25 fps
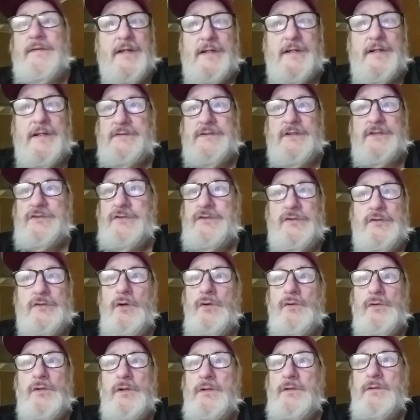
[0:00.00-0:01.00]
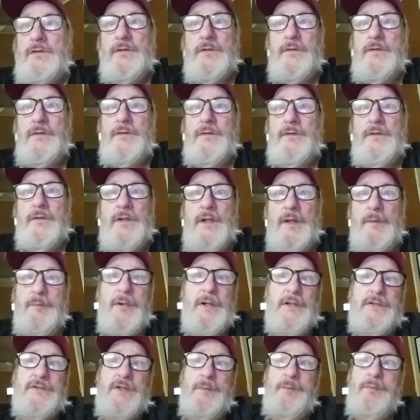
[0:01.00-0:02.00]
right next to Sedona. It
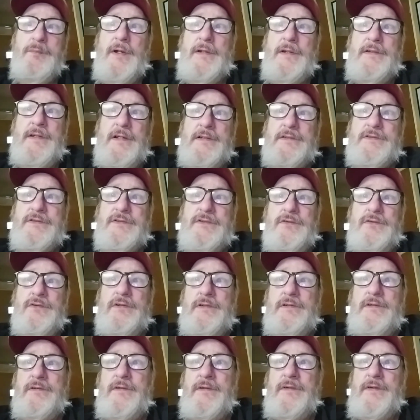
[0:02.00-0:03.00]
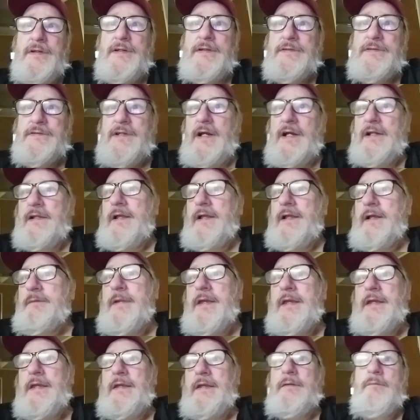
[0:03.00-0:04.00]
butts up right next to it. It's kind of
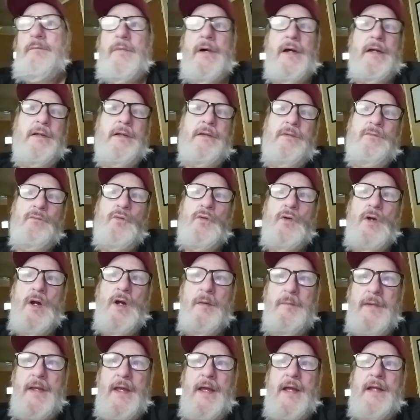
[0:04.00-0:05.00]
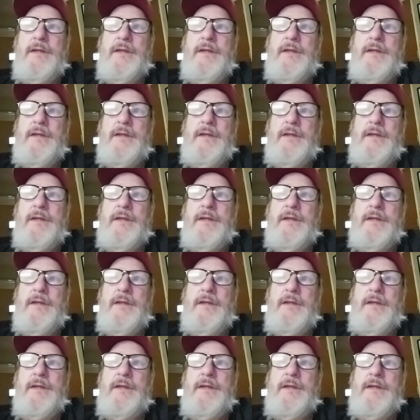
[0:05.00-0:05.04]
like me. Where I'm